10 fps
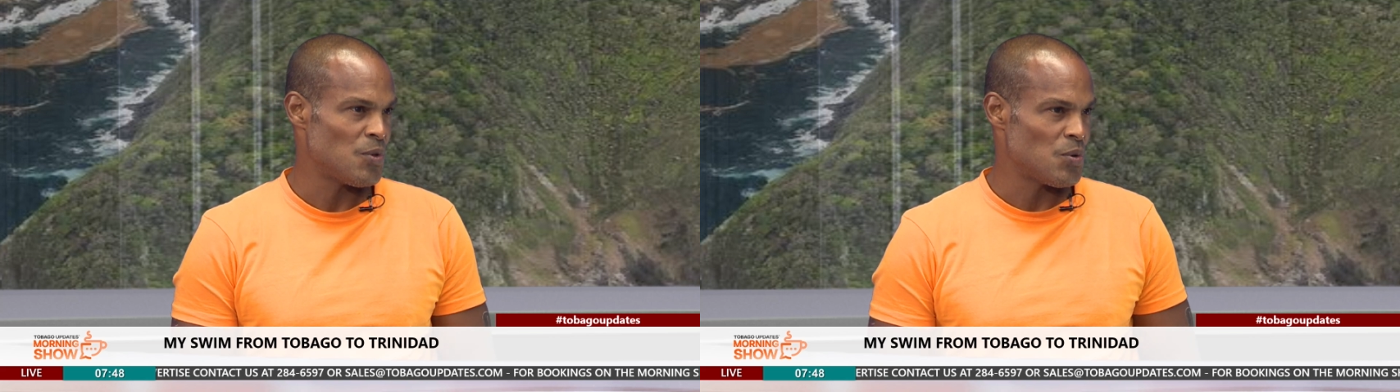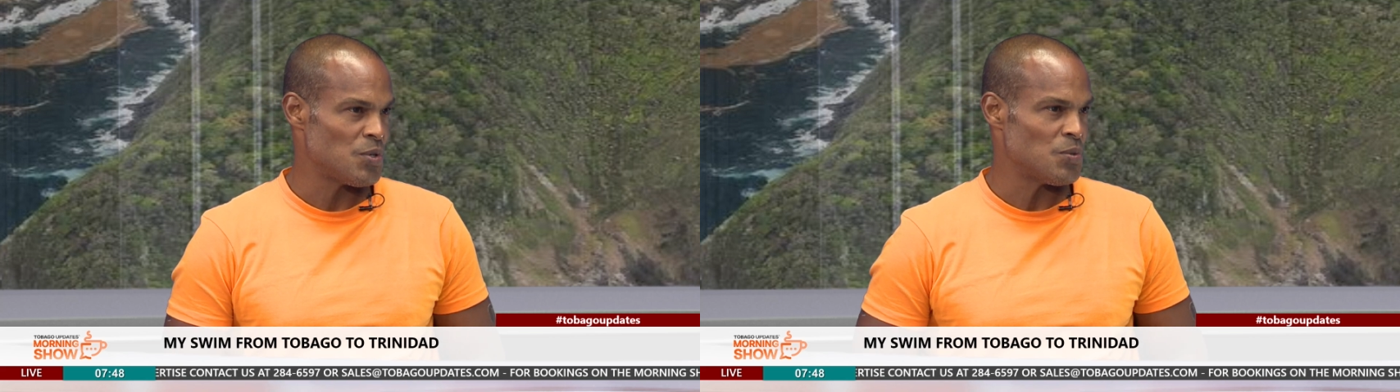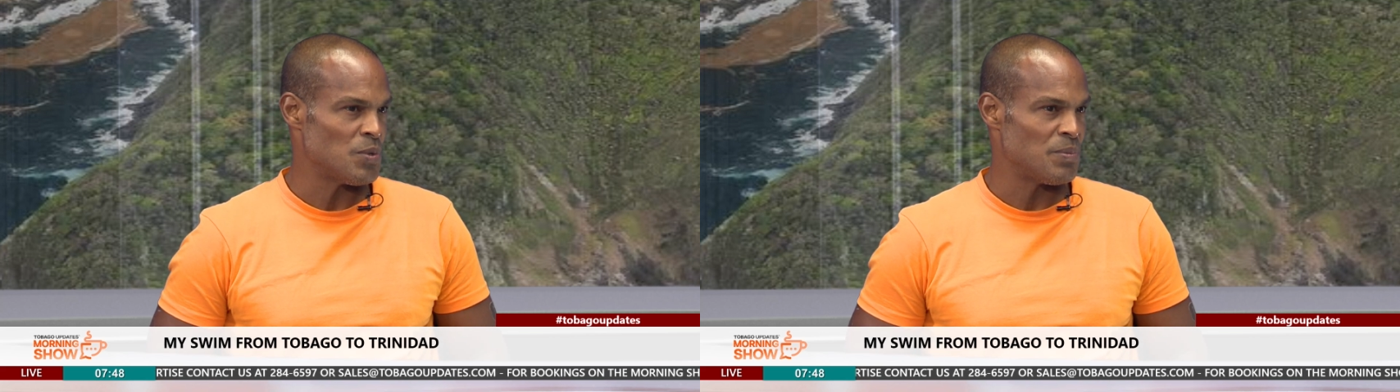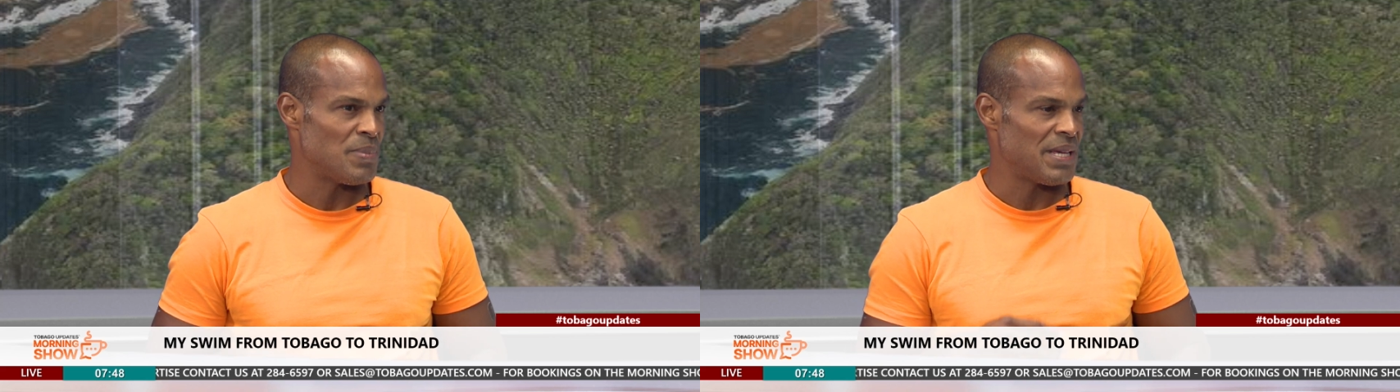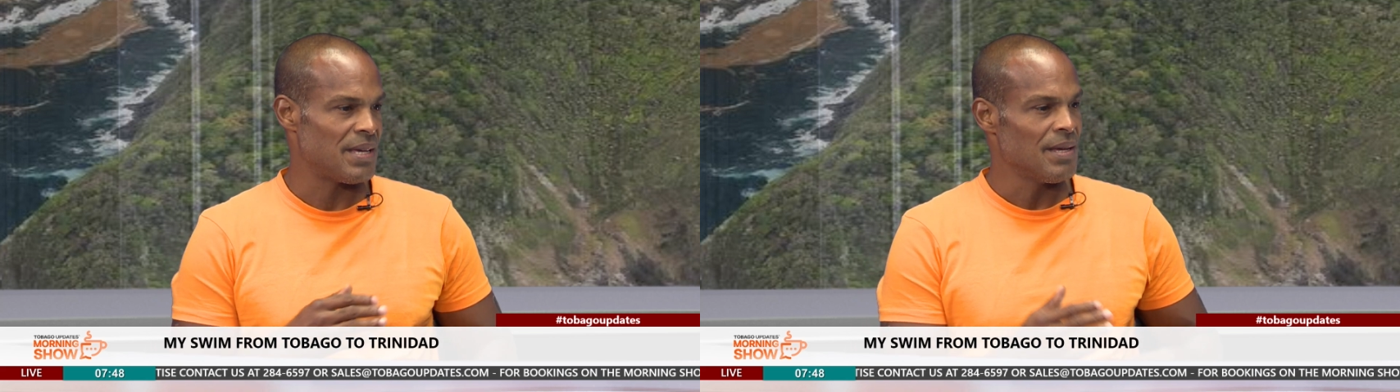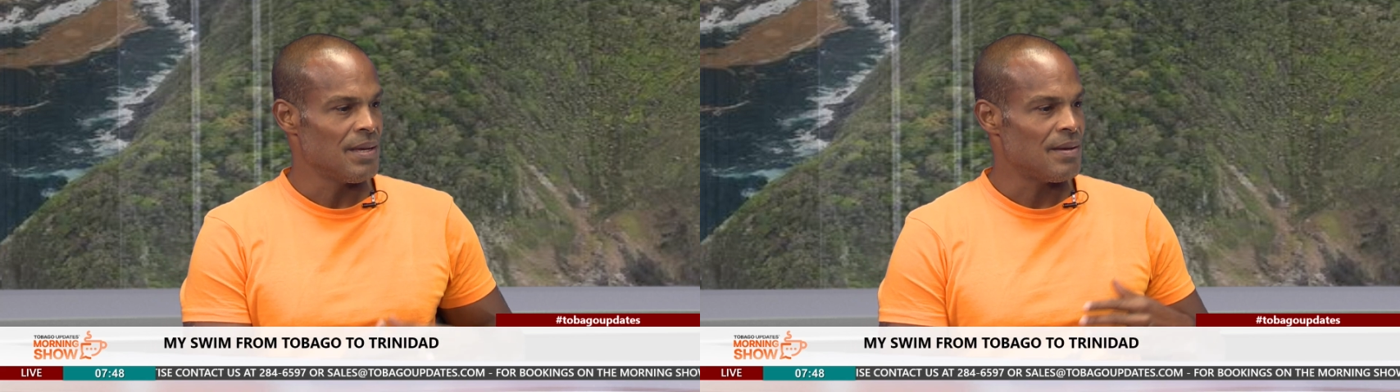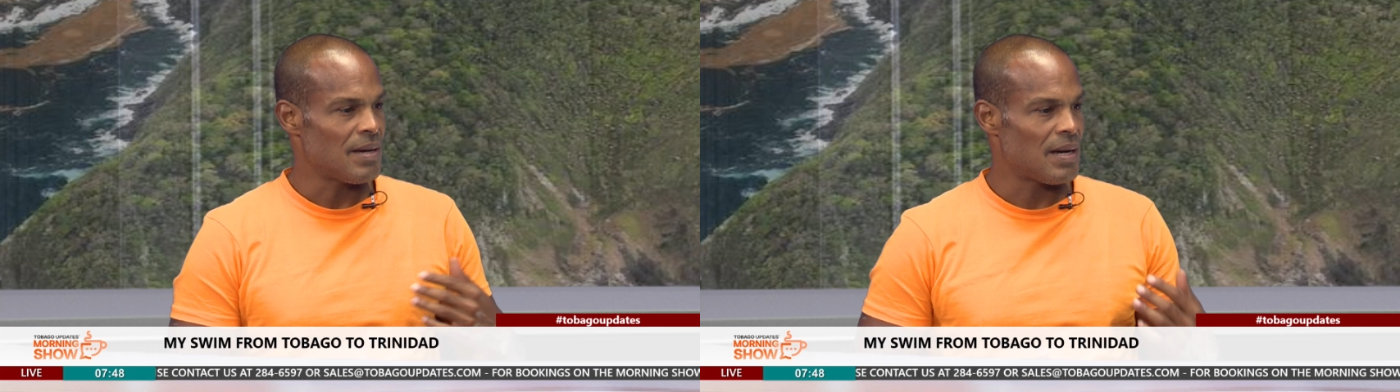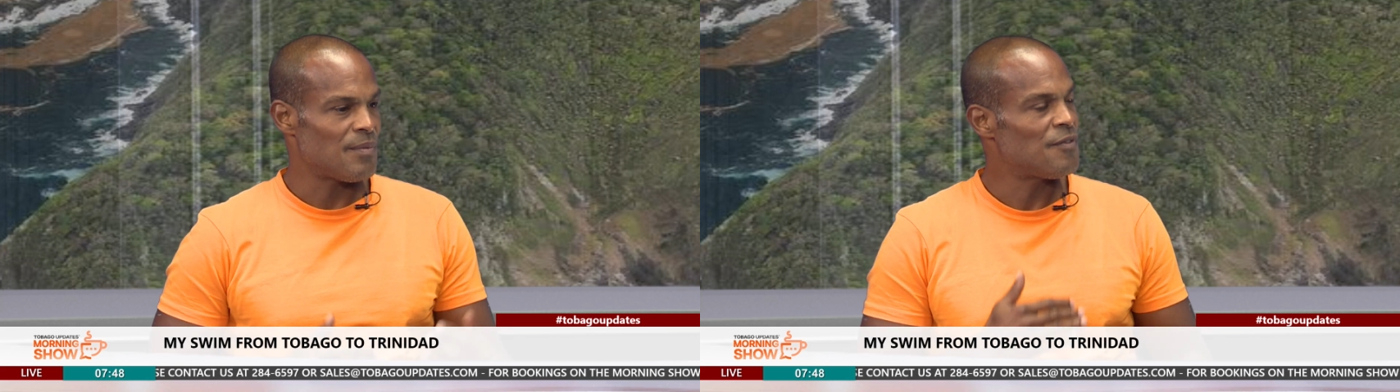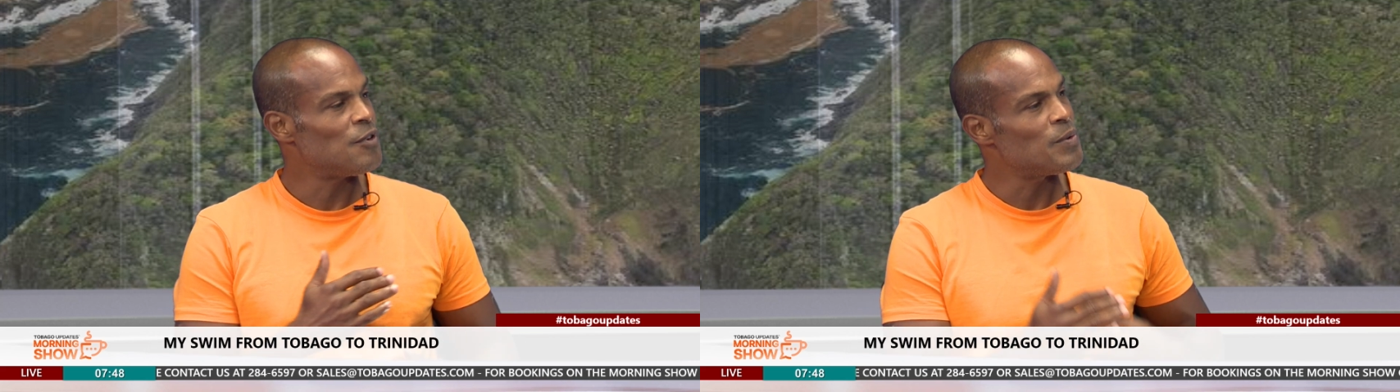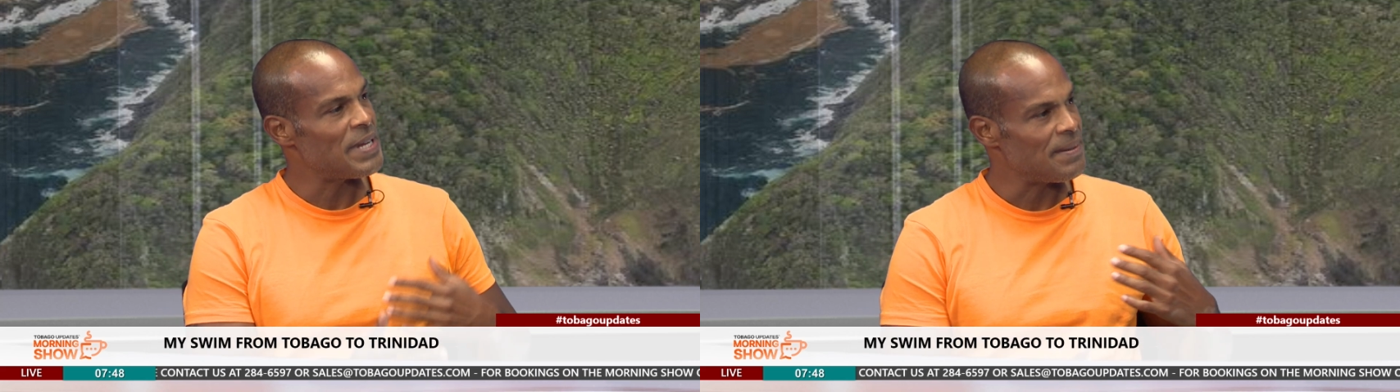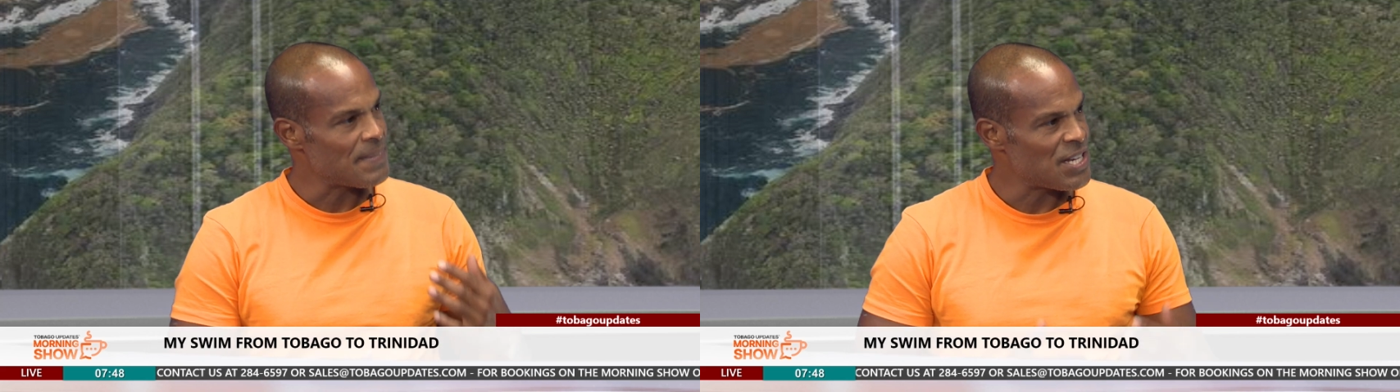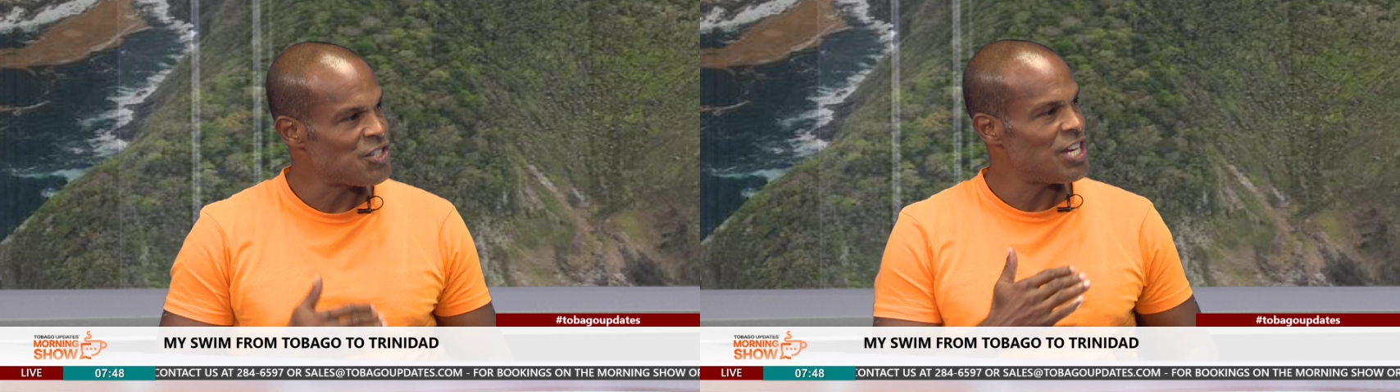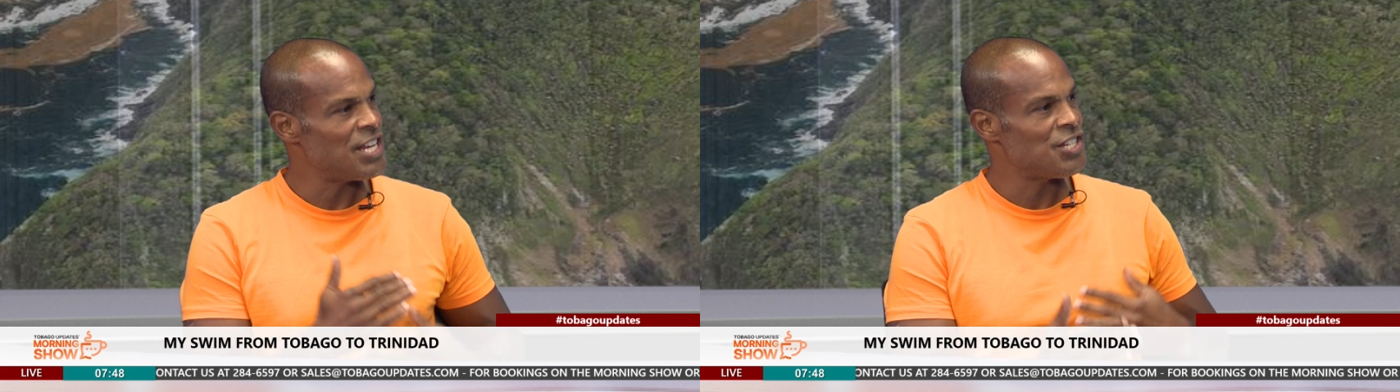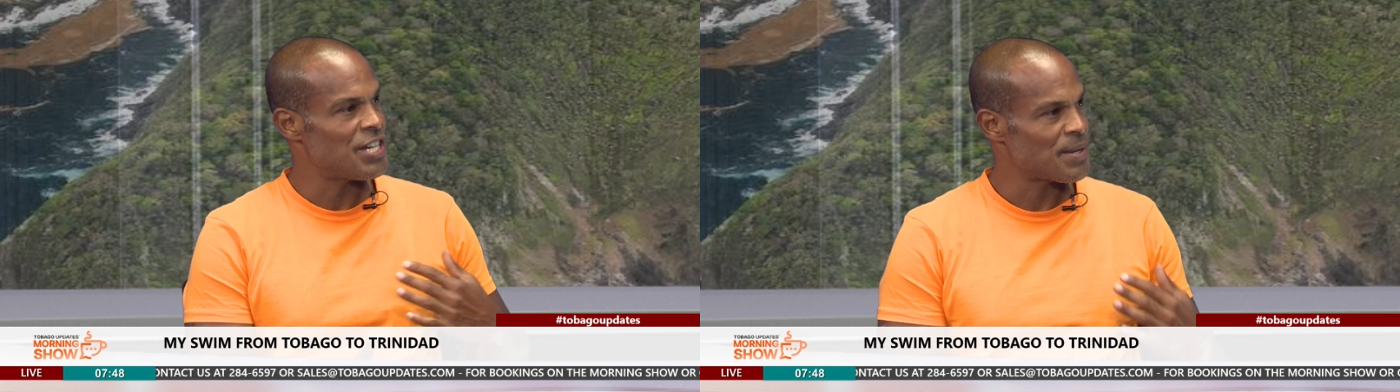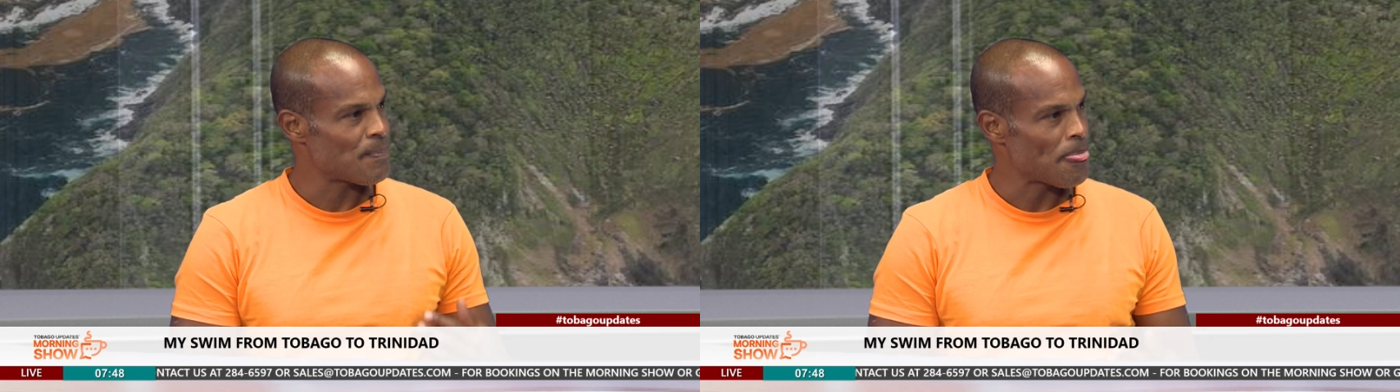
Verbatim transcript: those would be um, fluid and changing.